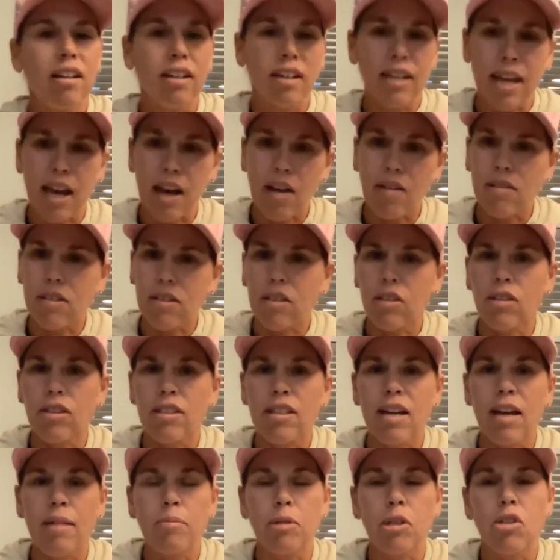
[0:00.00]
Now is a
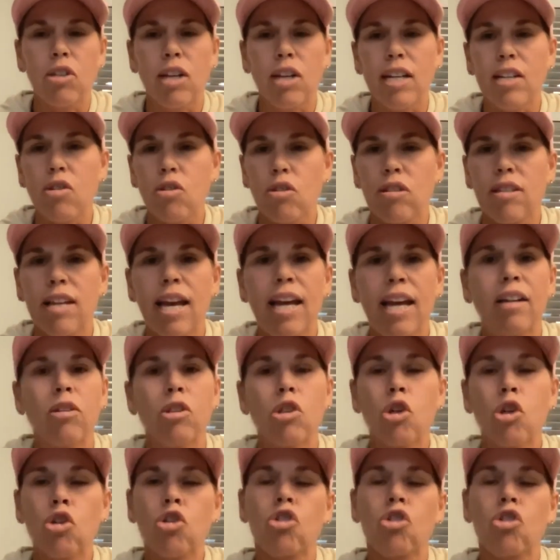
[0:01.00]
good time to change your saddle.